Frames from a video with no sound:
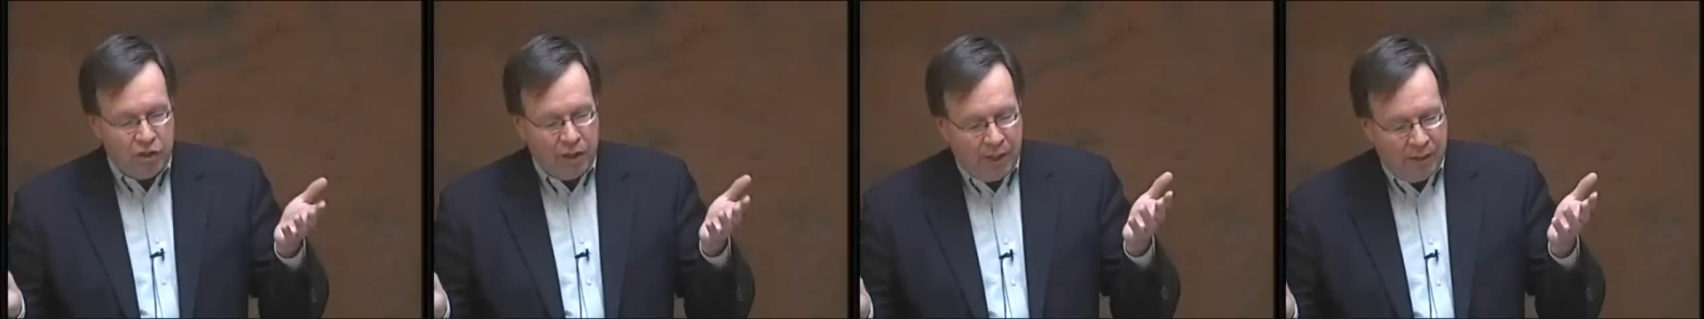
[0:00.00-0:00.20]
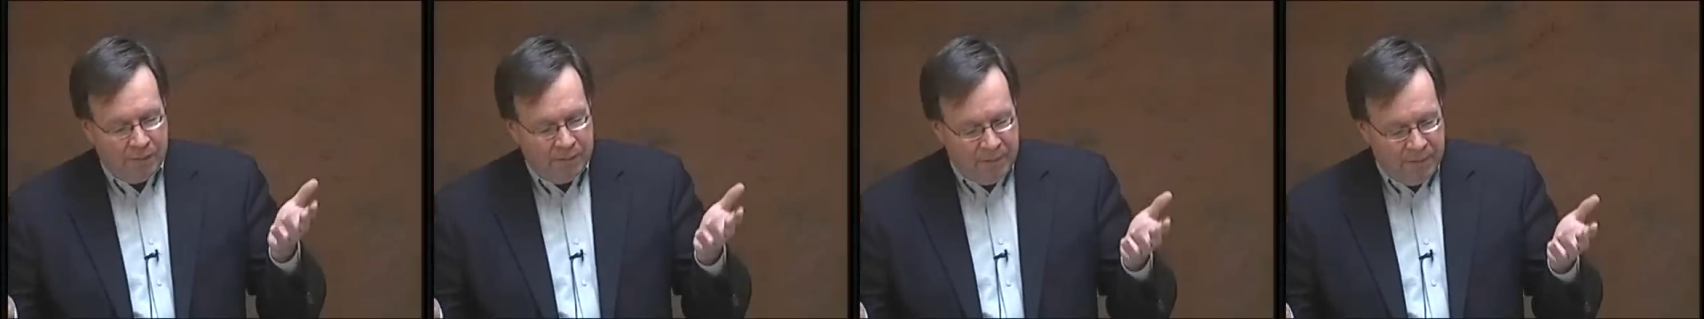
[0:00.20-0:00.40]

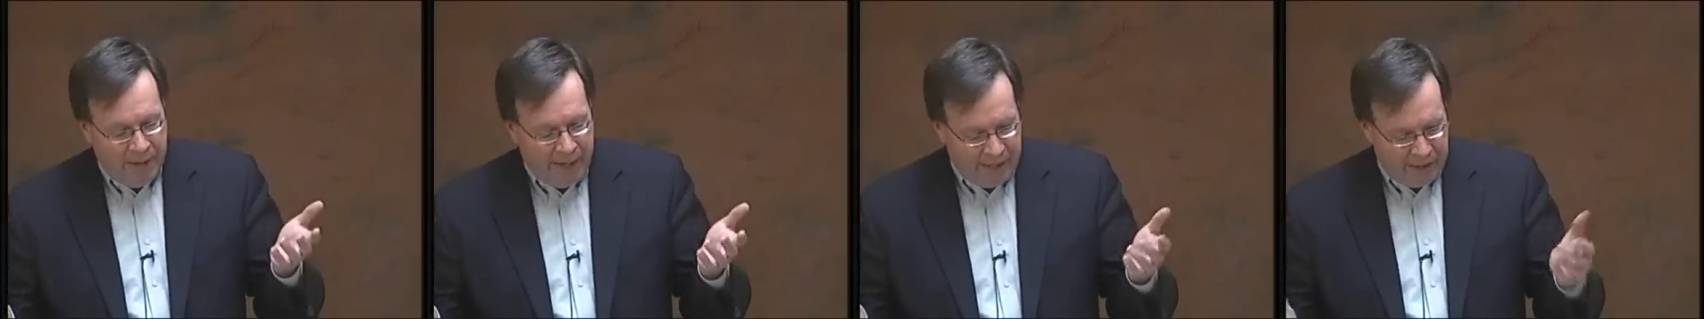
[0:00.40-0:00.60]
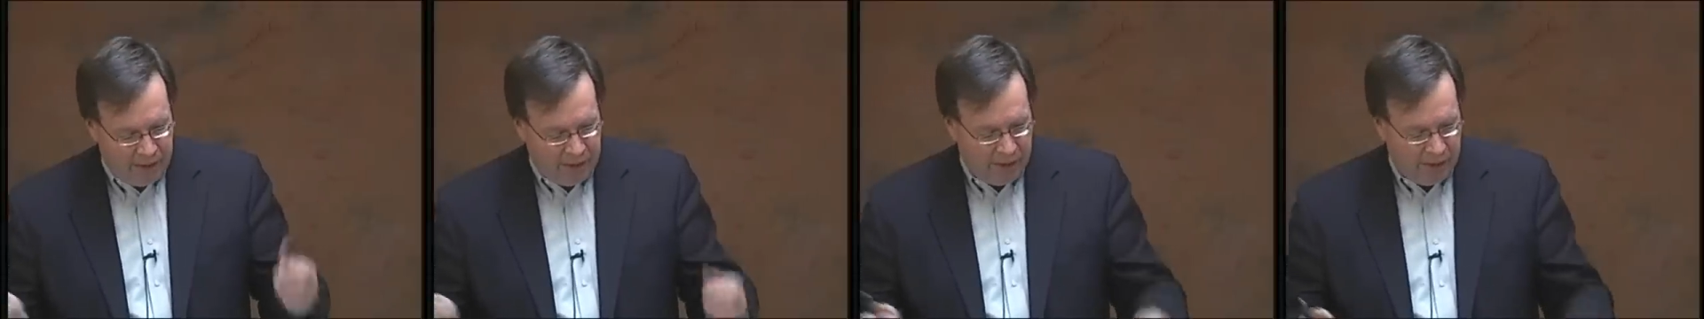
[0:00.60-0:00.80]

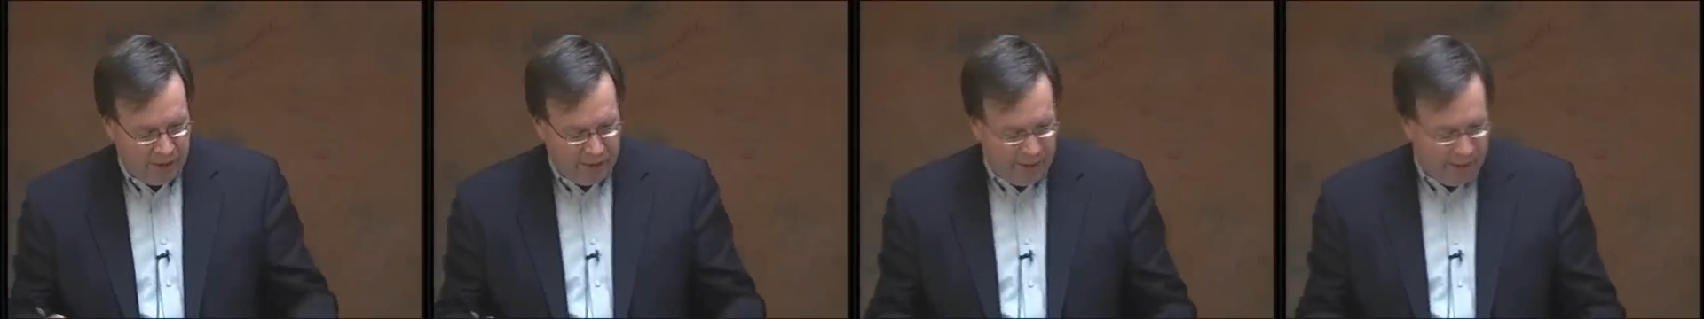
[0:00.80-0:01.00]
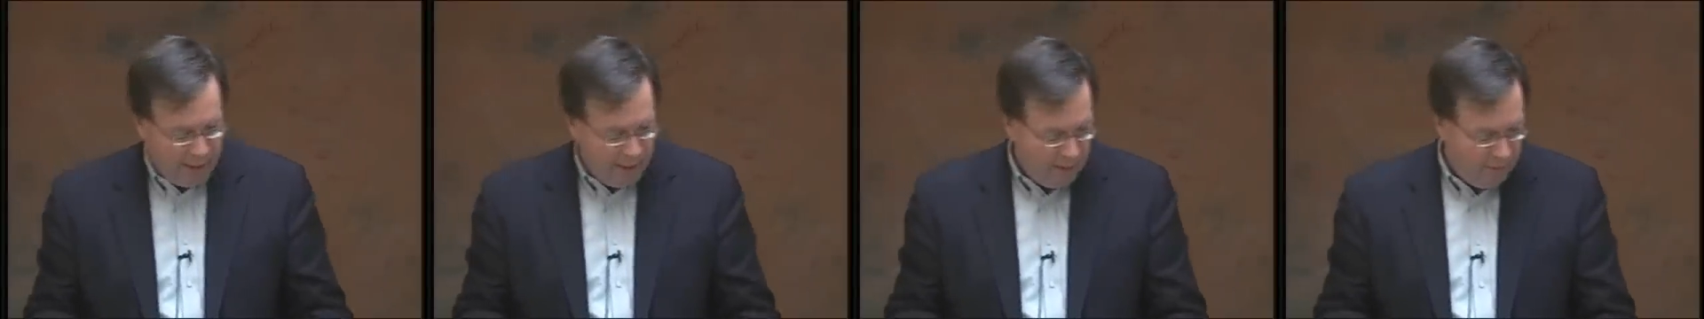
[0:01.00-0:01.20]
event,
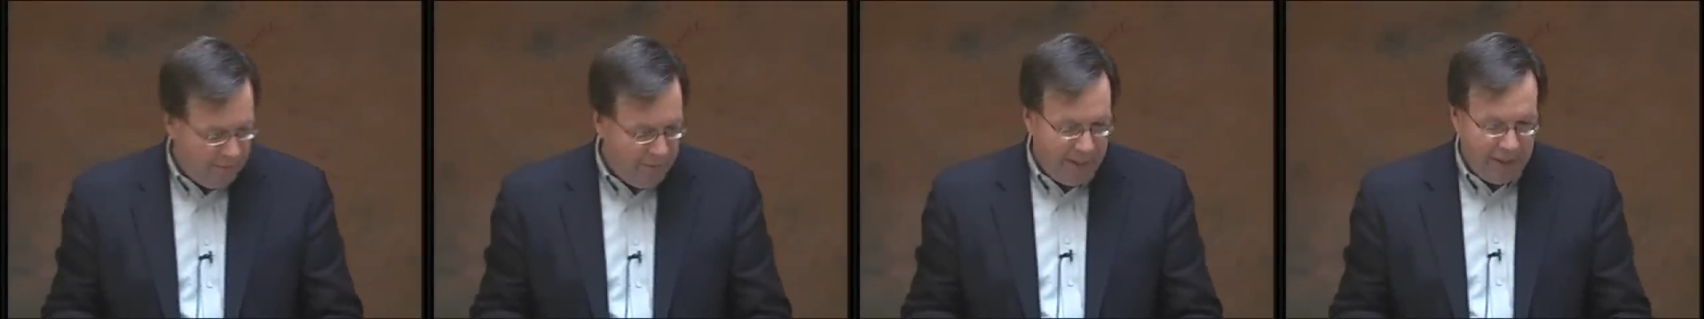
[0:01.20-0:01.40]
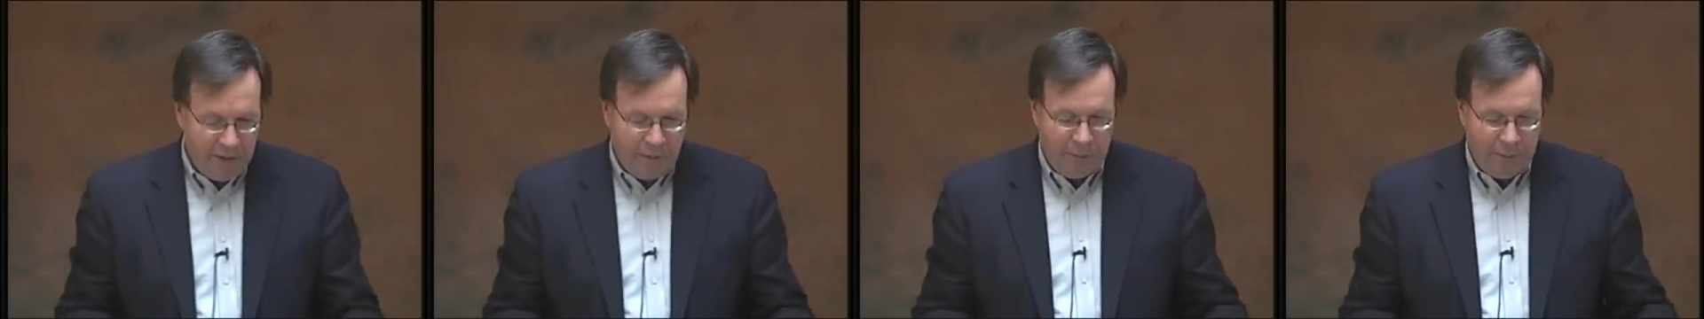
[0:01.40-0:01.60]
an
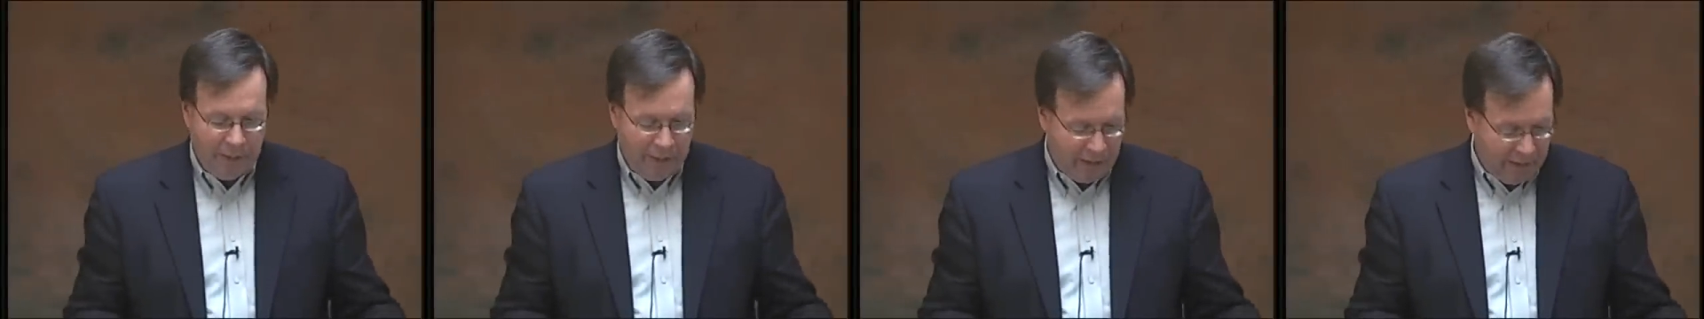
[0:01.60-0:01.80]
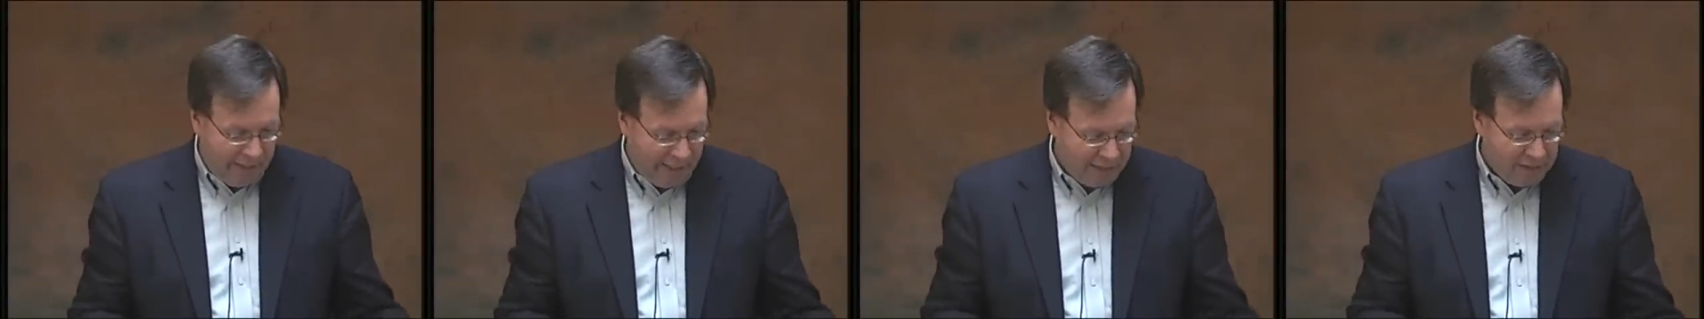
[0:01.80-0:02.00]
event
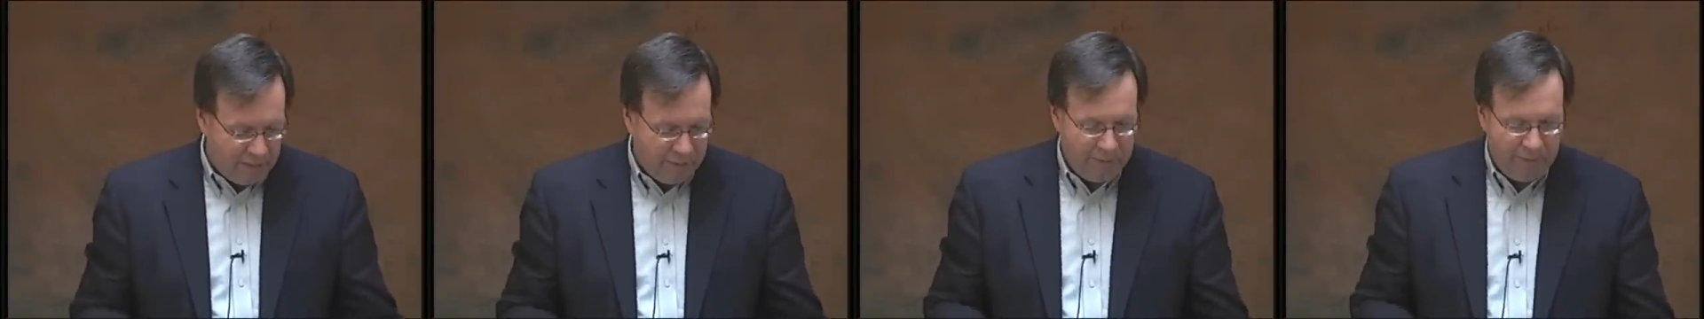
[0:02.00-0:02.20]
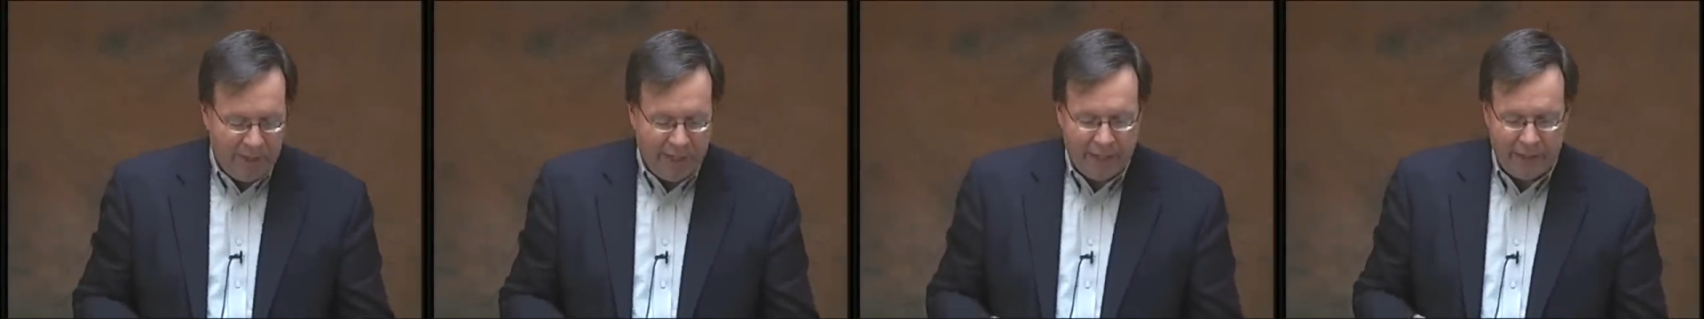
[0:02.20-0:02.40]
being
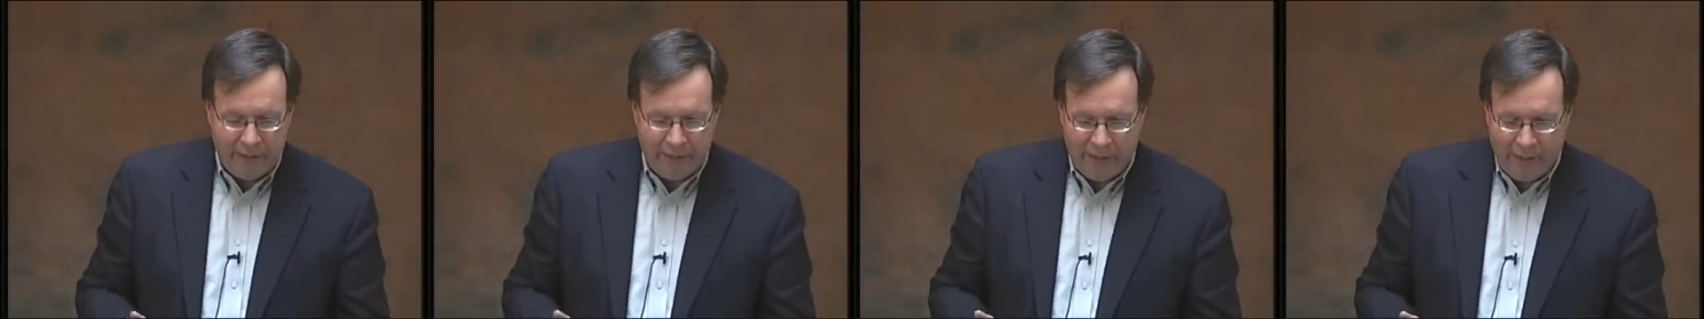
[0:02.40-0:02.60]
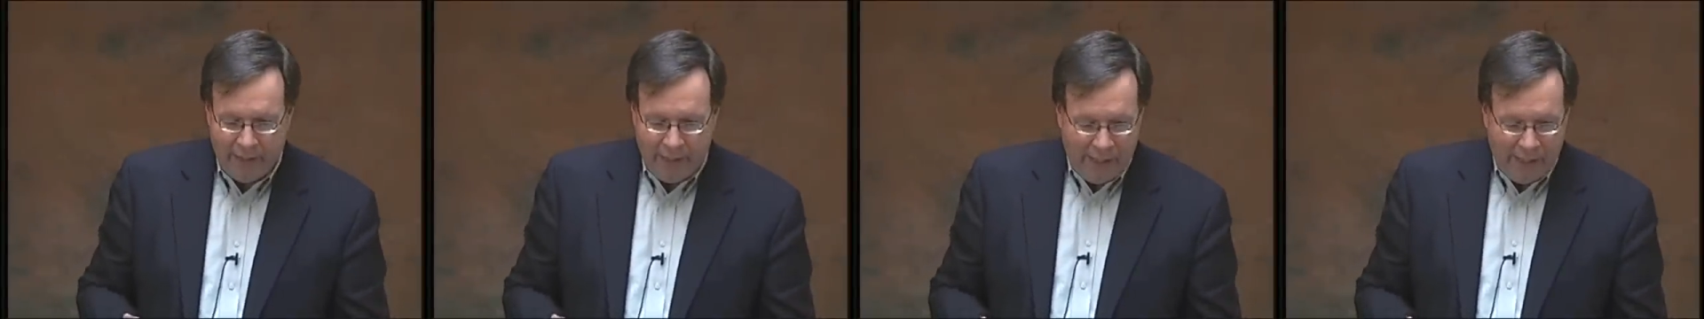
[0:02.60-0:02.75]
classified